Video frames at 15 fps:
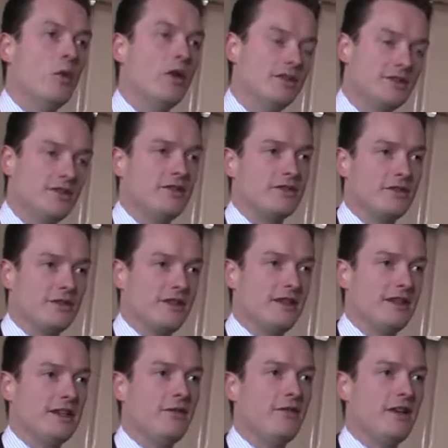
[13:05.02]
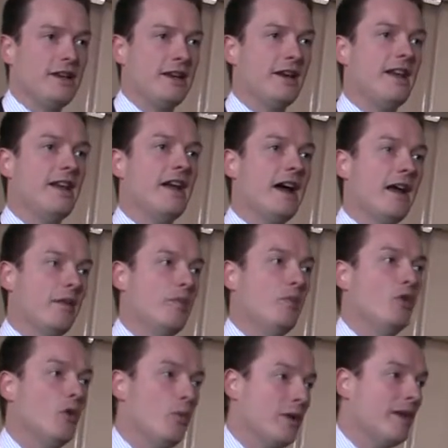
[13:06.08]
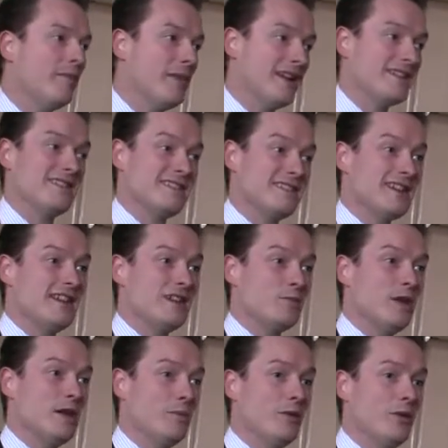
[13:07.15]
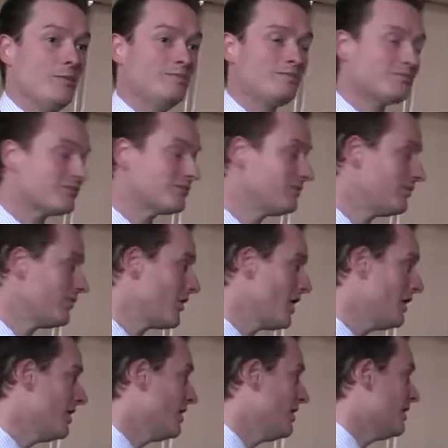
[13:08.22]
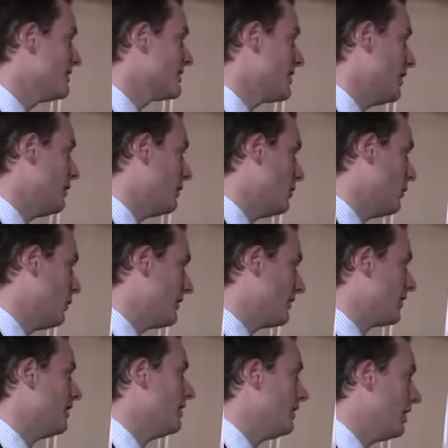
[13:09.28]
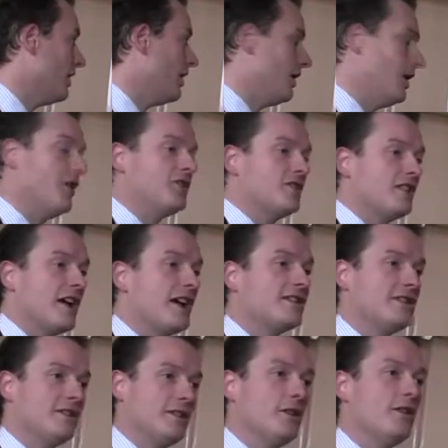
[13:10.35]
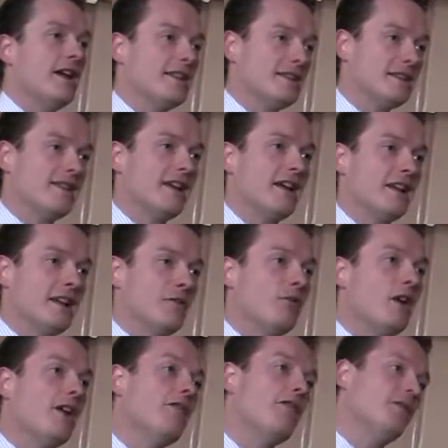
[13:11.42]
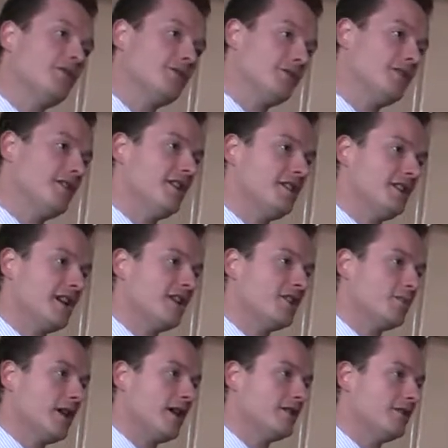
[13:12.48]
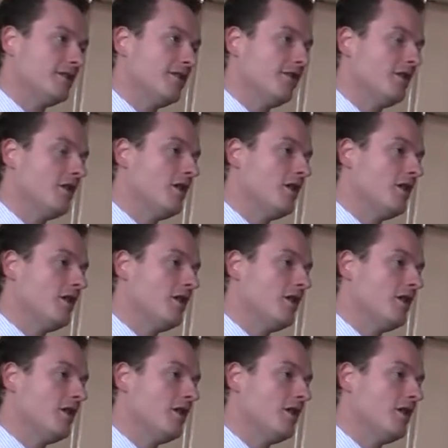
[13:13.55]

want to do something differently down here and broadband matters to these people. So we've got a, a large task to do there to tackle it right from the strategic aspect of